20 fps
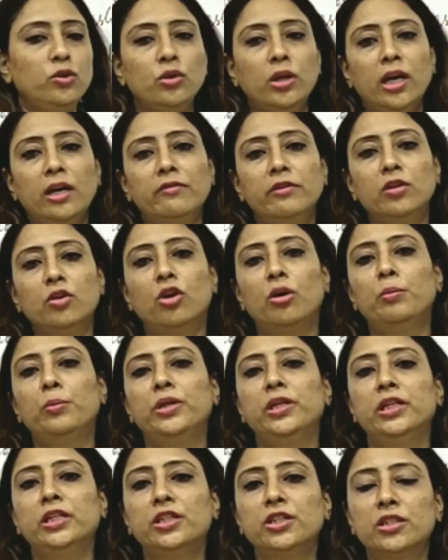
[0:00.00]
you have
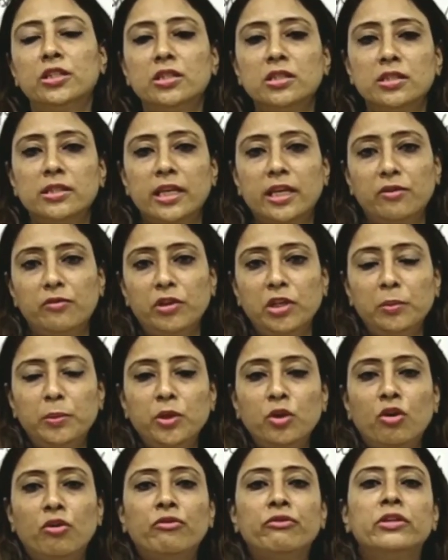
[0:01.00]
competitions, there will
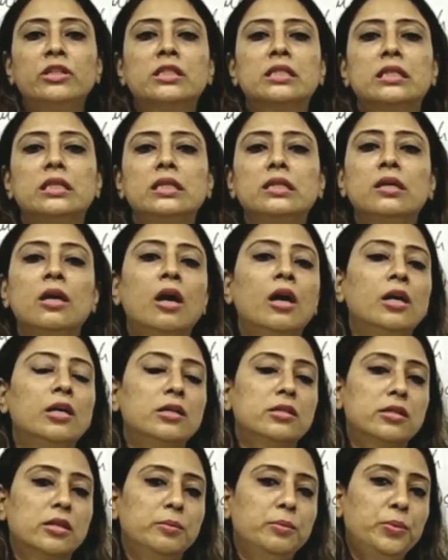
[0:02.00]
be
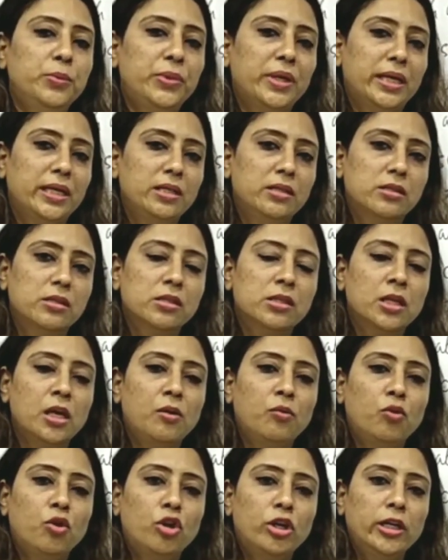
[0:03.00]
obviously some prizes
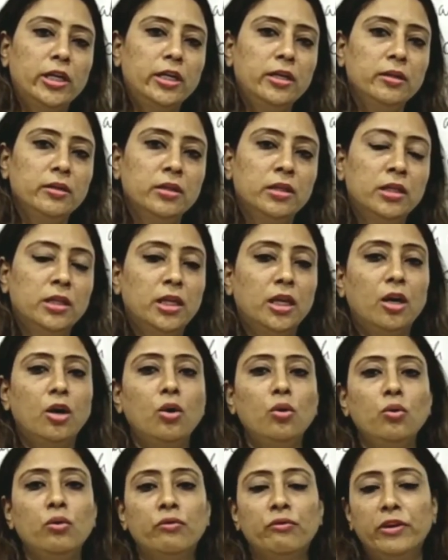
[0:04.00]
awarded.
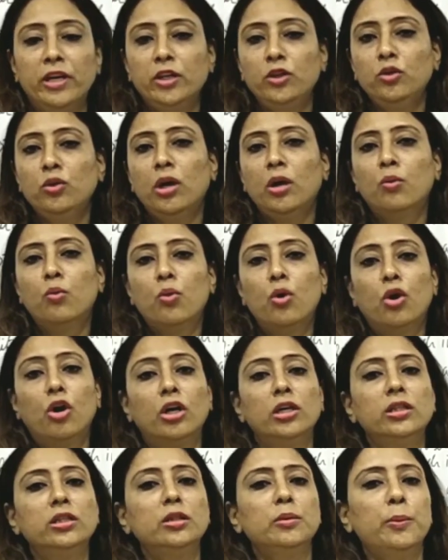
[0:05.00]
Now when you
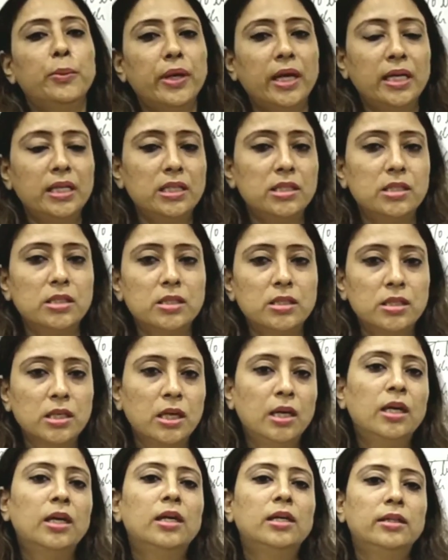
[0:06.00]
award the
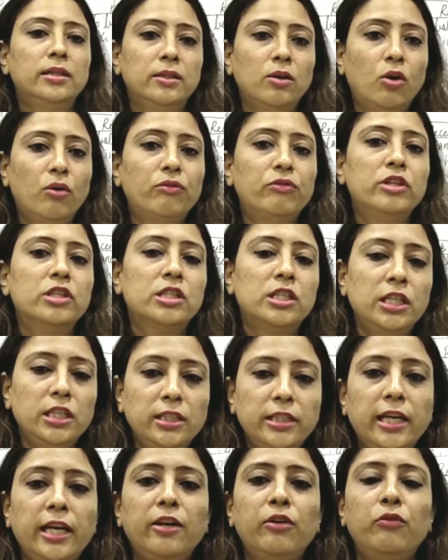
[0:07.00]
prizes,
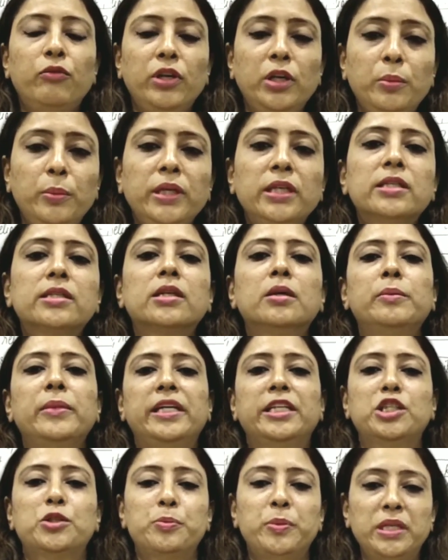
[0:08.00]
obviously there will be some
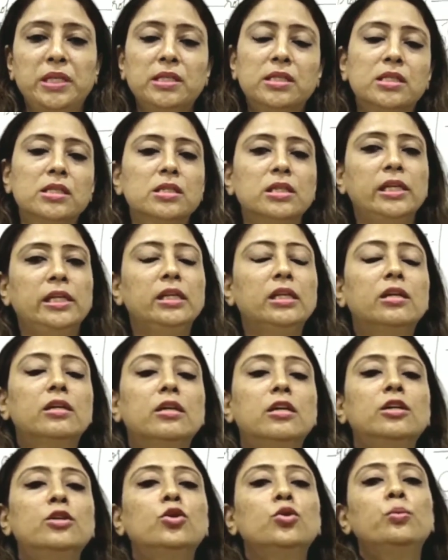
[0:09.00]
expenses
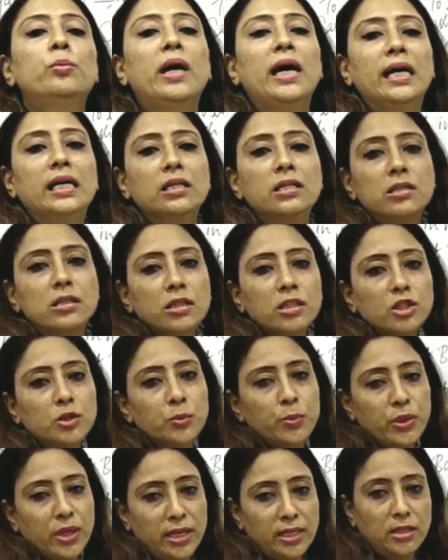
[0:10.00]
incurred to buy
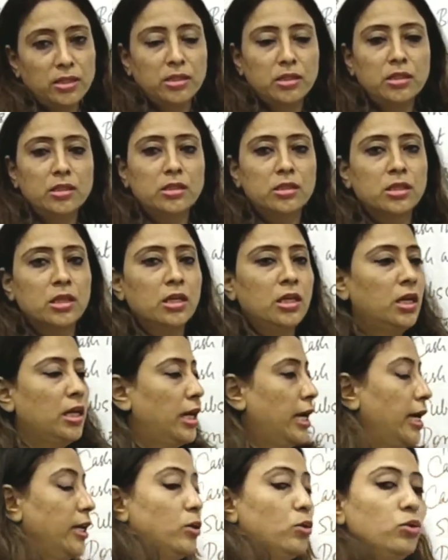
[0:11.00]
such prizes
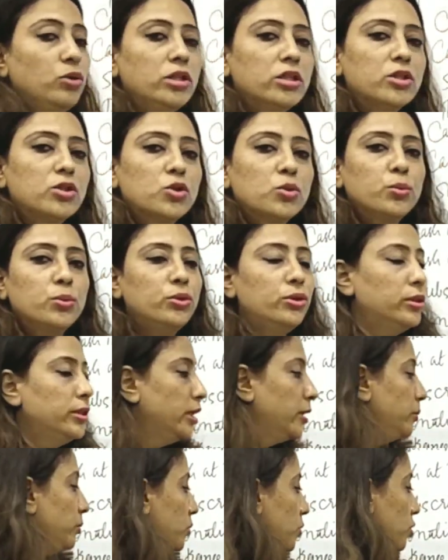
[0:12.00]
and to distribute
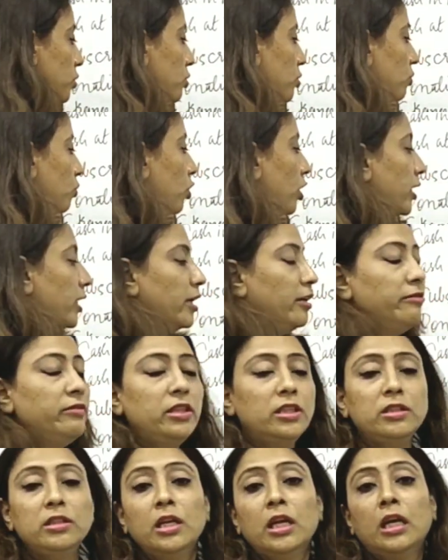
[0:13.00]
them. So
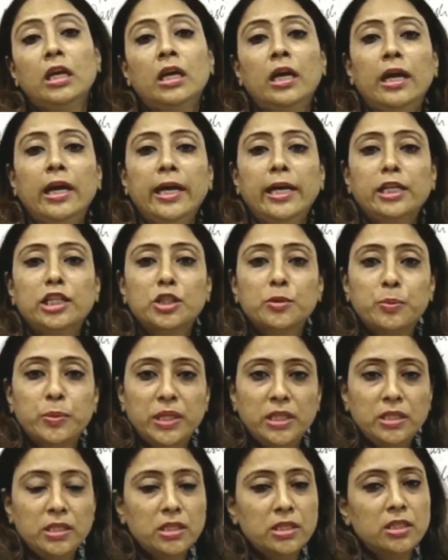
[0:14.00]
whatever
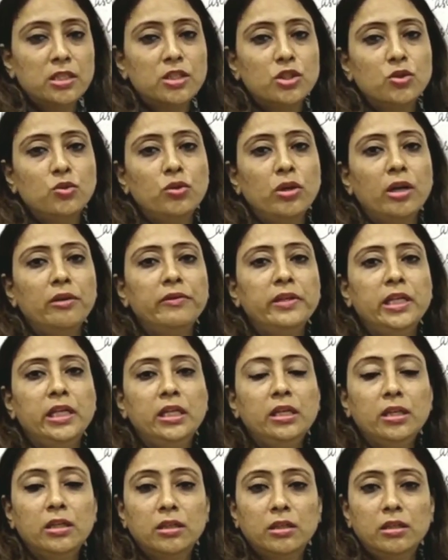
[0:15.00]
expenses you have
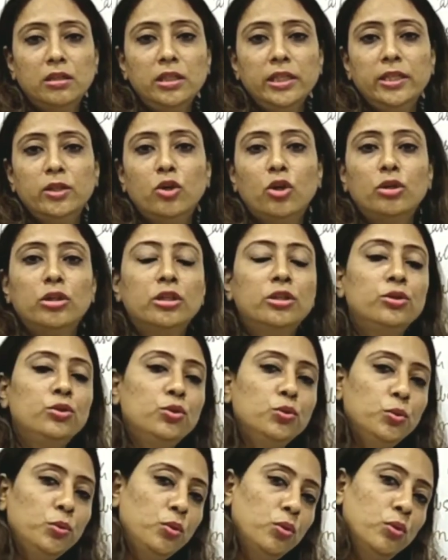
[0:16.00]
incurred in order
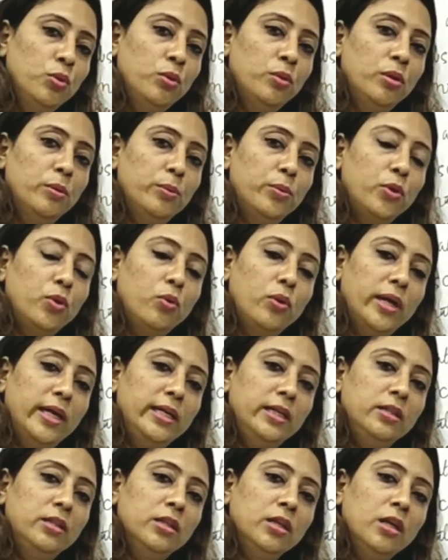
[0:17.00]
to
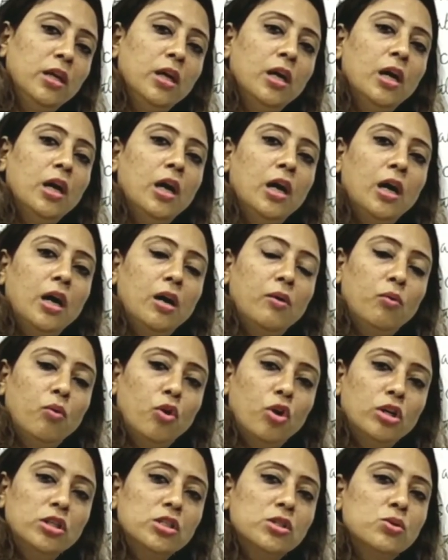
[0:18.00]
provide the
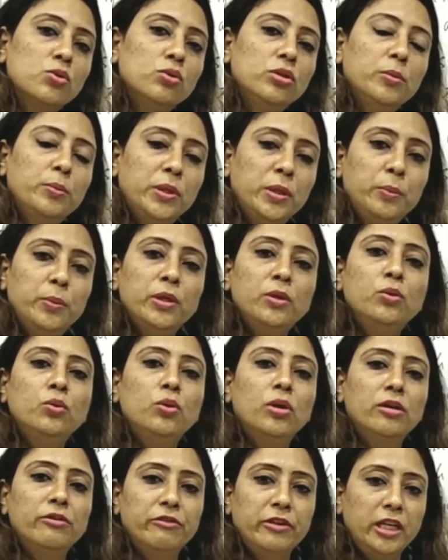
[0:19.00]
awards to the people
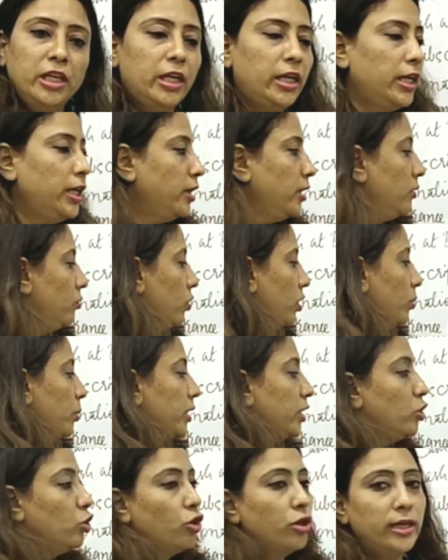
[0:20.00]
who are winning will
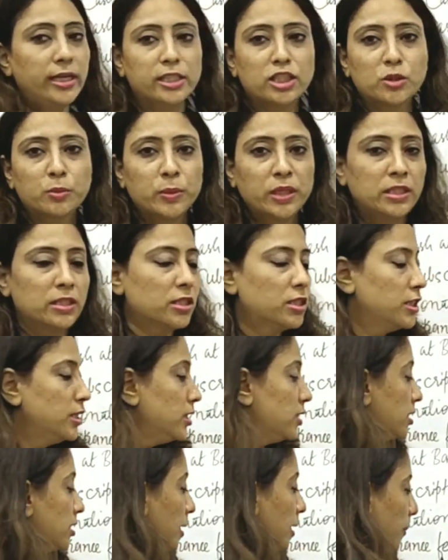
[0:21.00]
be your
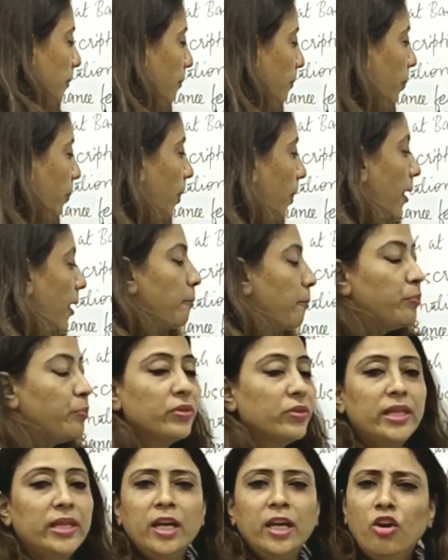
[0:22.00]
expenses.
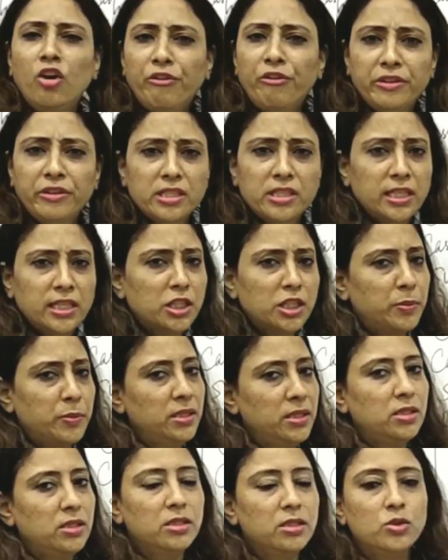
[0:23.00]
Then office
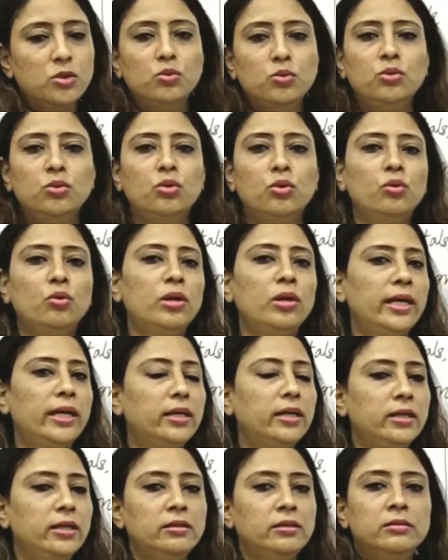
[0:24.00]
expenses, you know, like
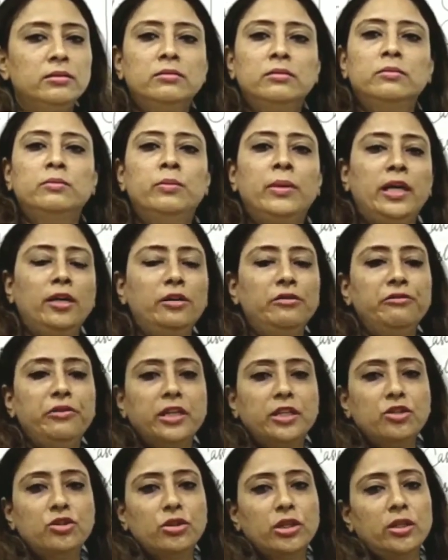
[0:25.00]
in
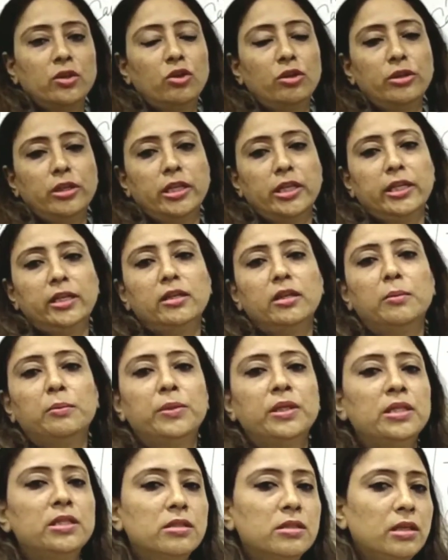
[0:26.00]
manufacturing or trading
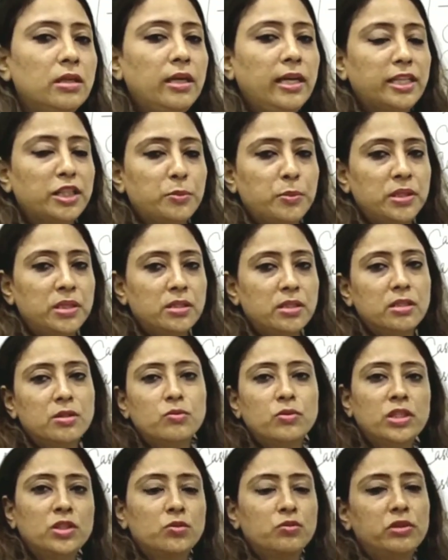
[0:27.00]
companies, the
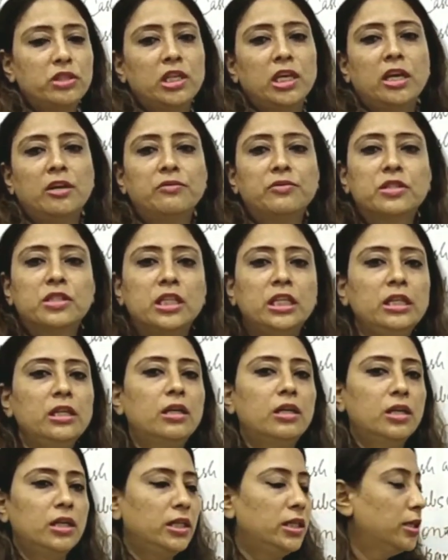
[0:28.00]
expenses which we have
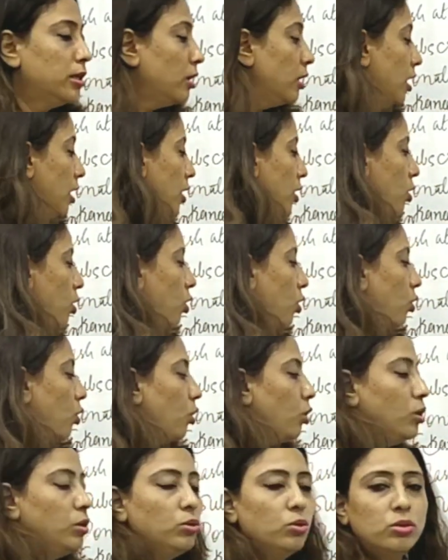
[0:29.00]
seen earlier,
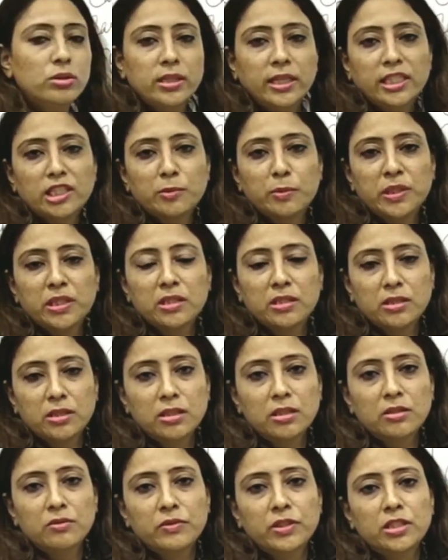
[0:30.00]
all those
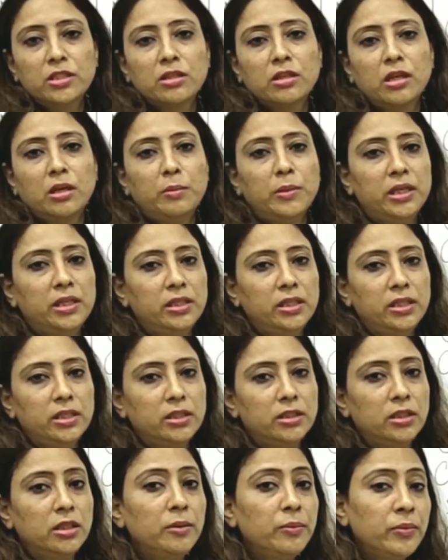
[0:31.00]
expenses which come
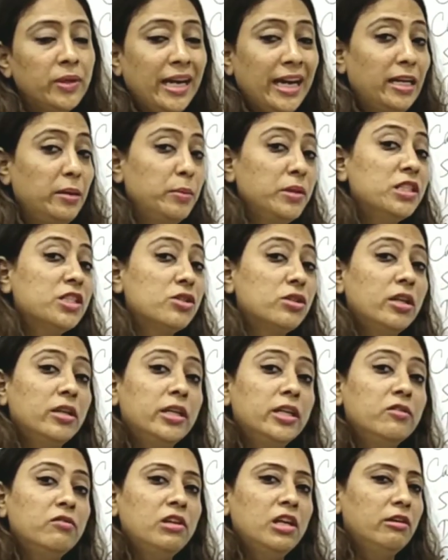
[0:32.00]
under the
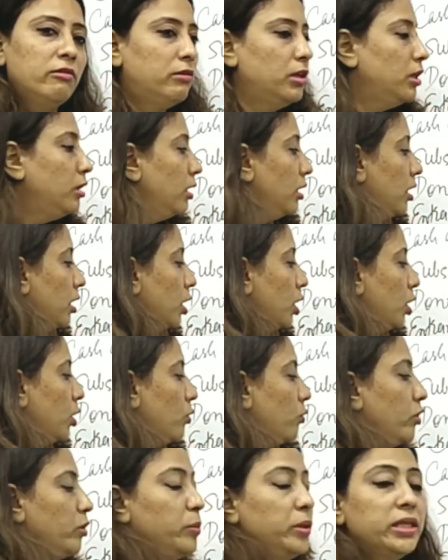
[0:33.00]
administrative level
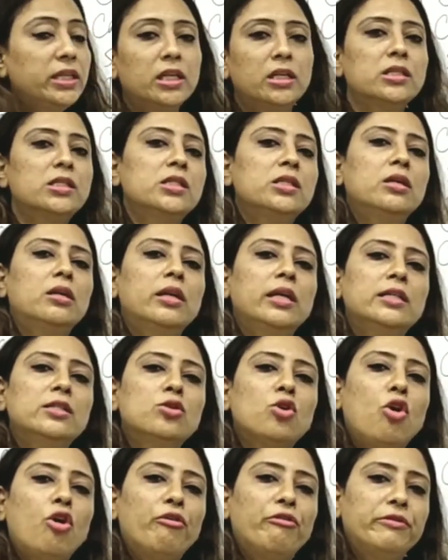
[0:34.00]
will be considered
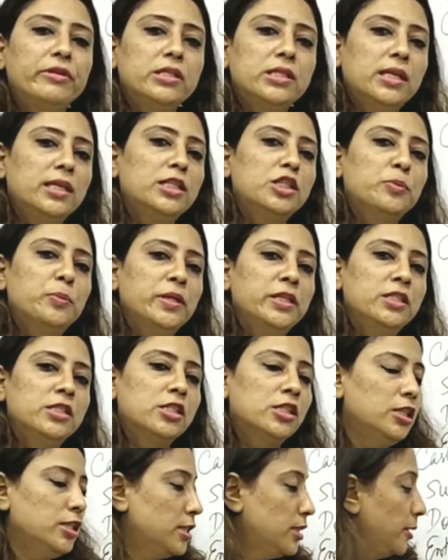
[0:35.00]
as office
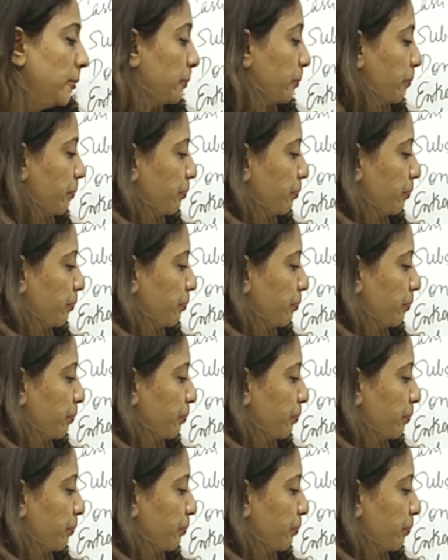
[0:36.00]
expenses.